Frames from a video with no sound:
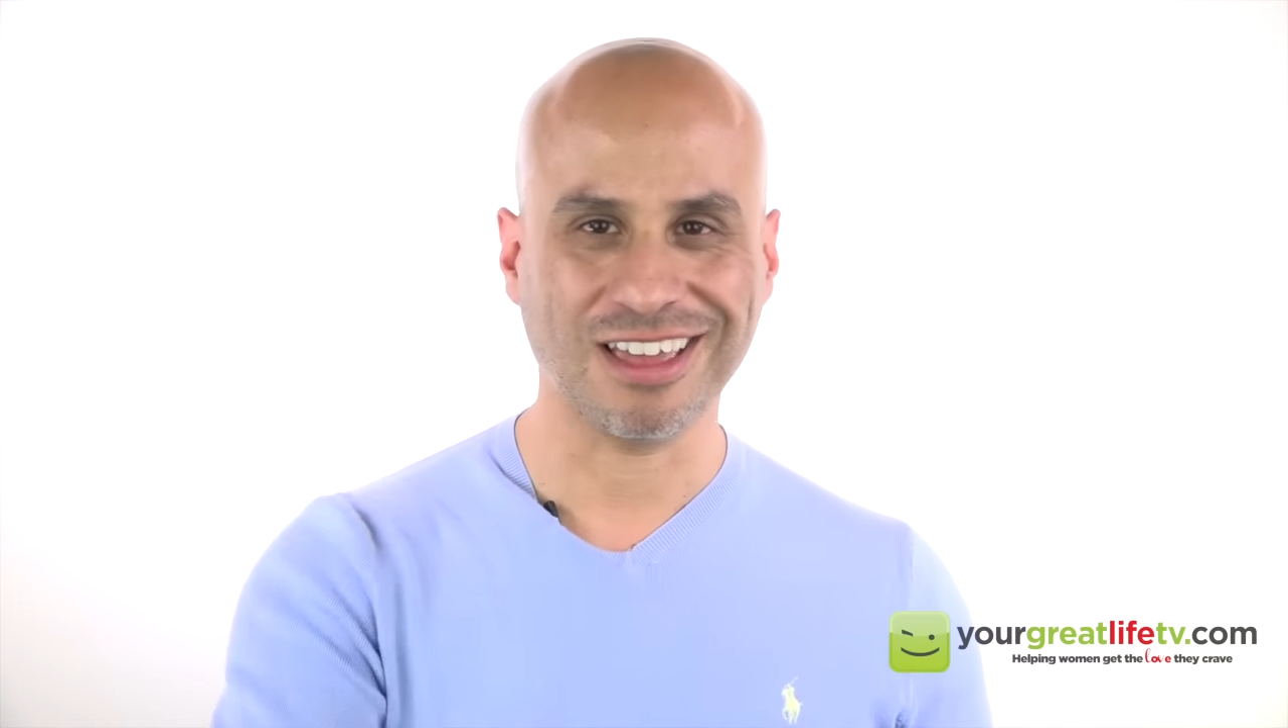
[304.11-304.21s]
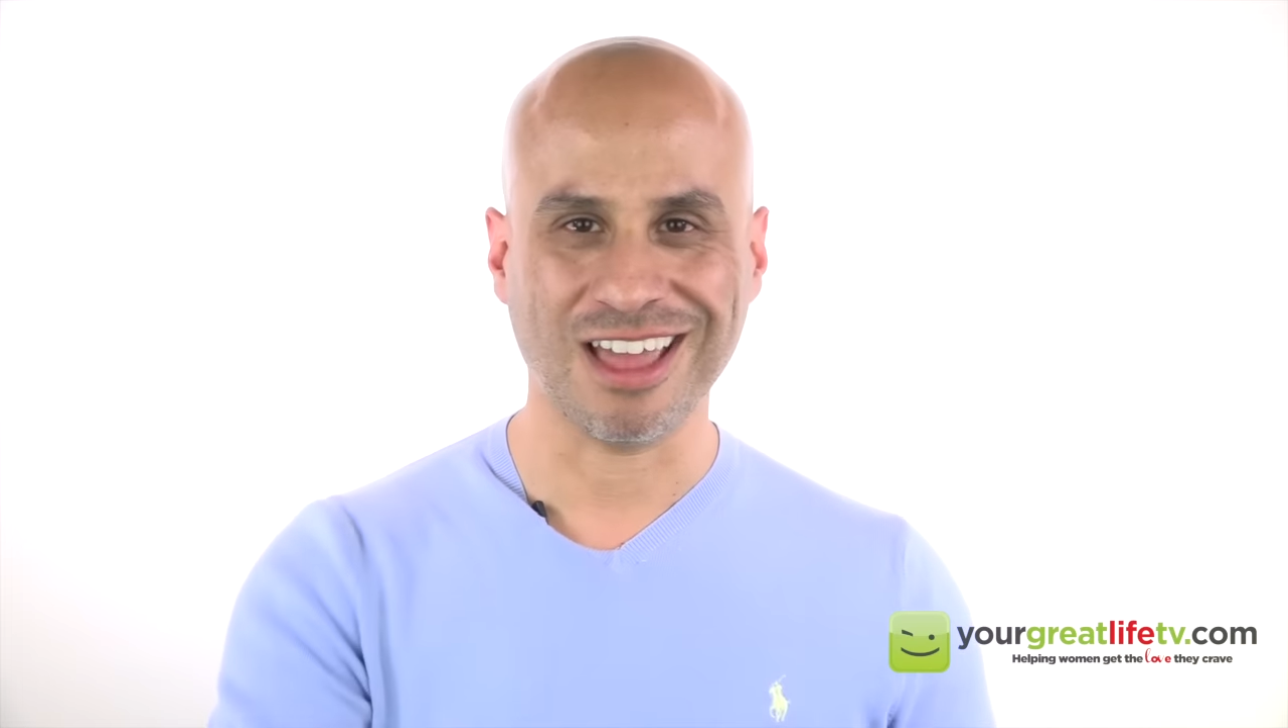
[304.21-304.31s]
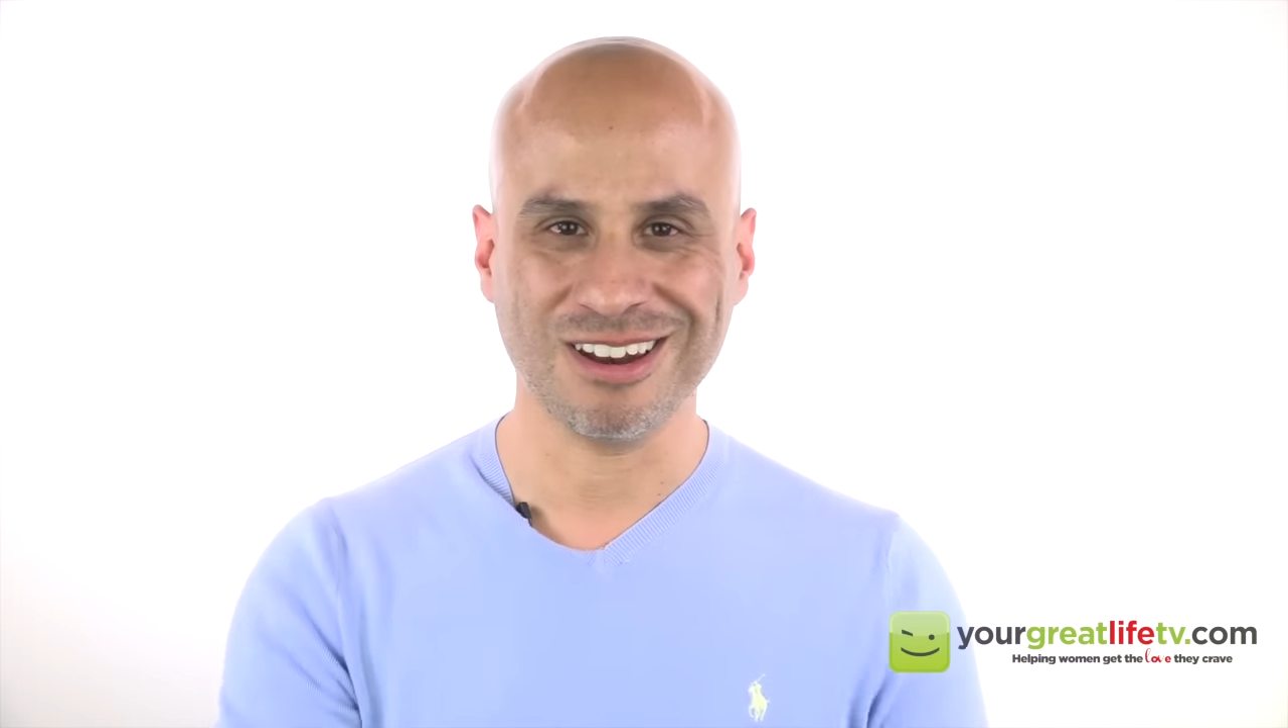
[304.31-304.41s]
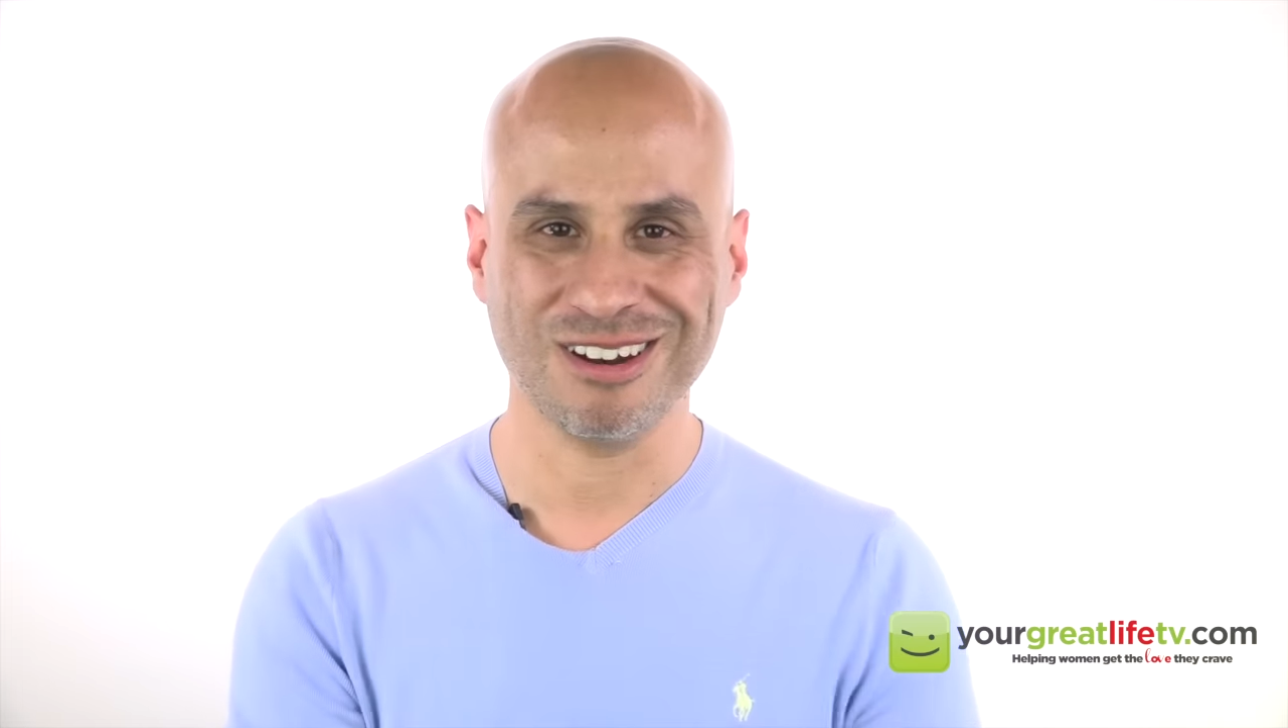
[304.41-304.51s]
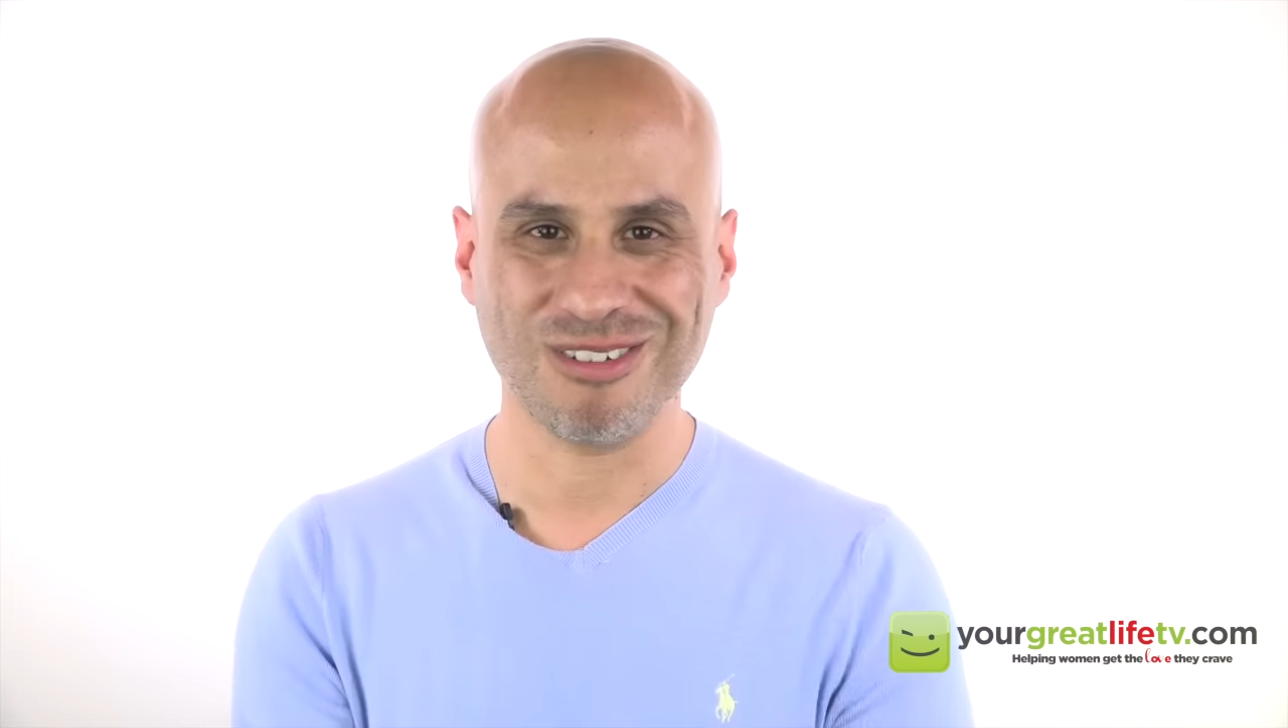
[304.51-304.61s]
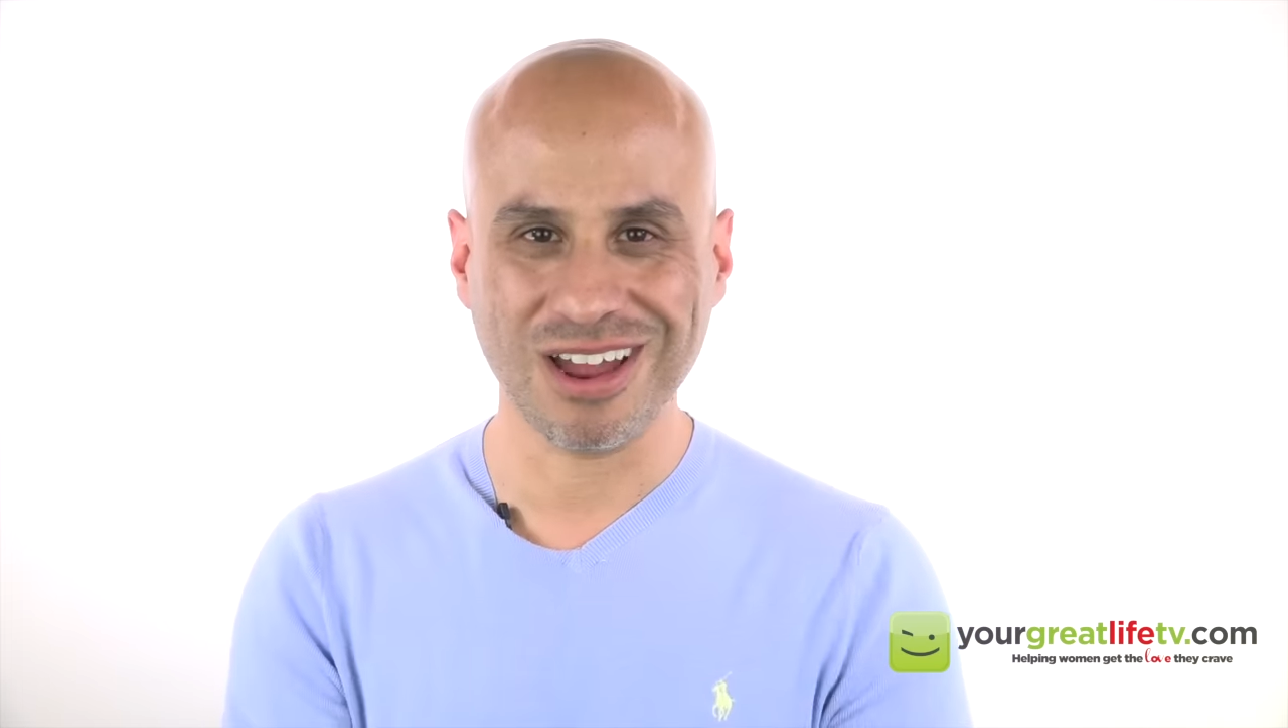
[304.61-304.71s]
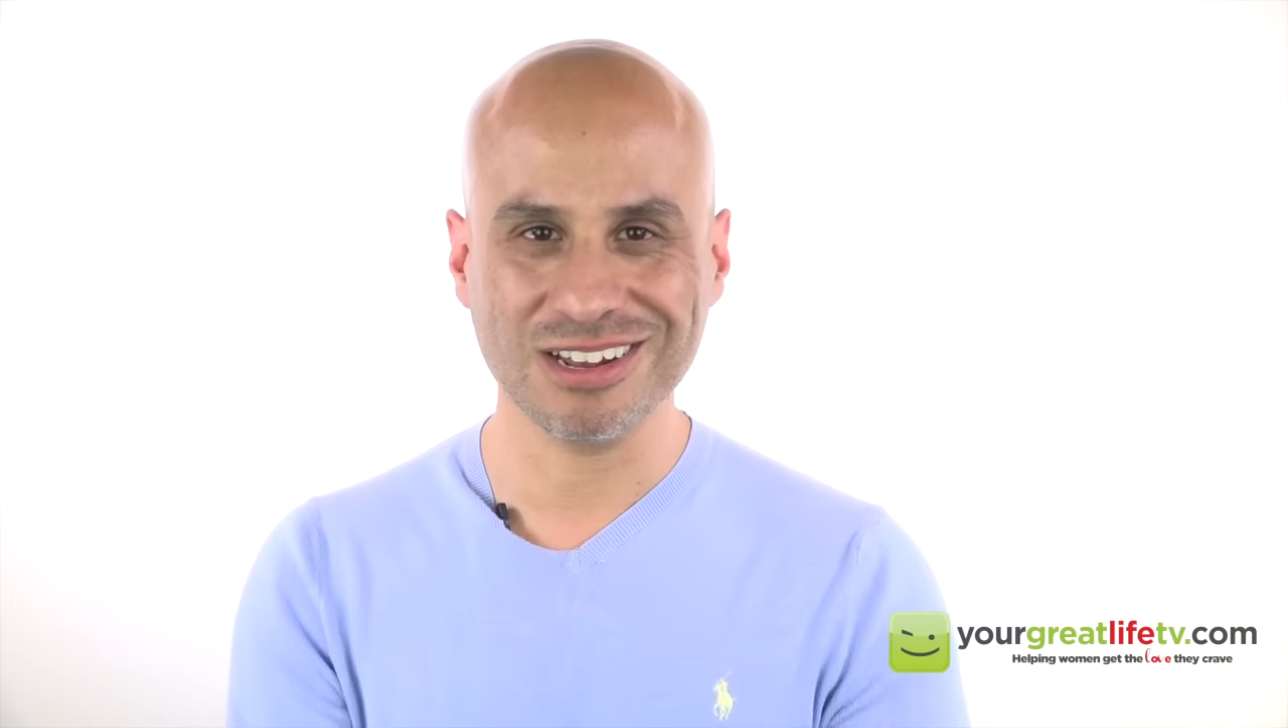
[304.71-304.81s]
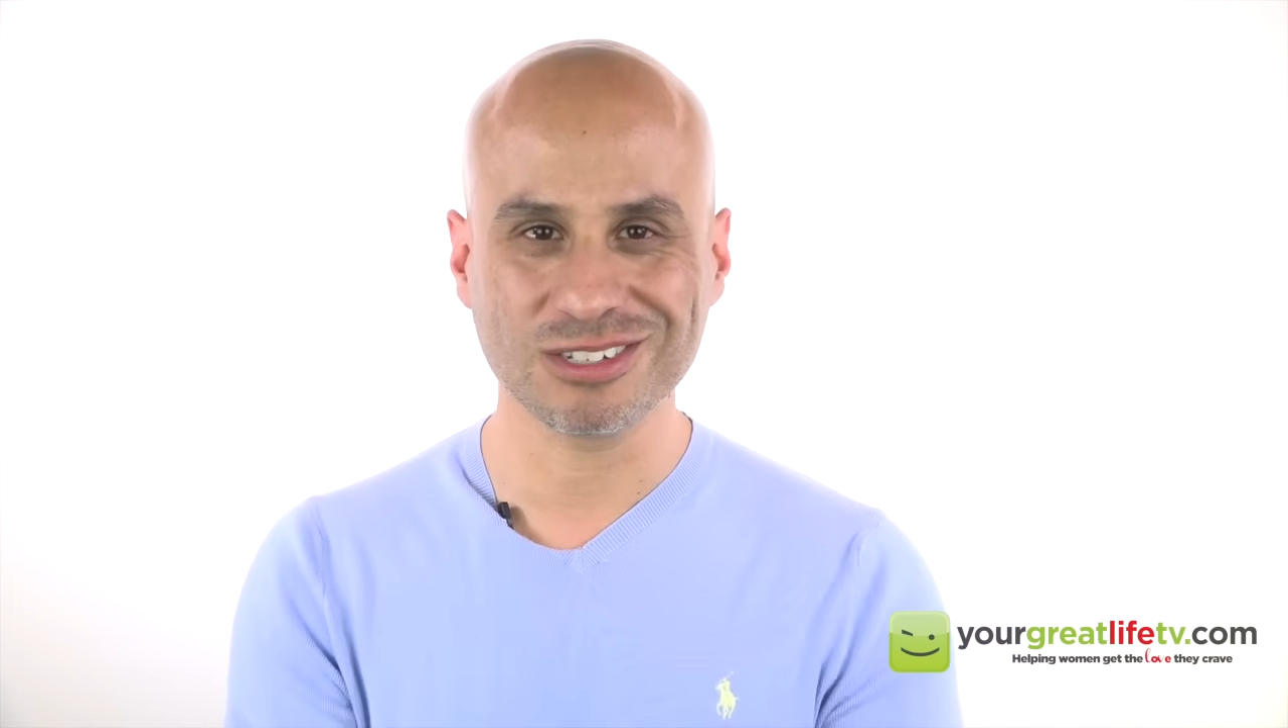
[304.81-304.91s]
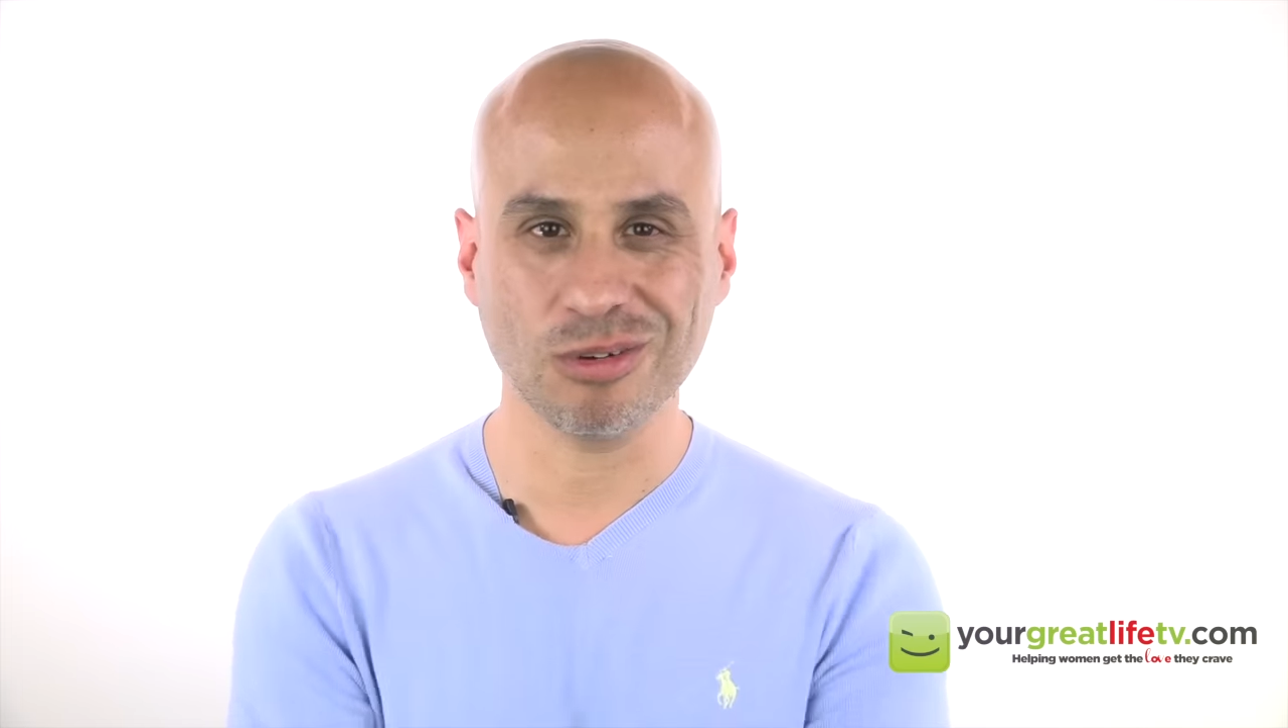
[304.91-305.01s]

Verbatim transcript: again, right?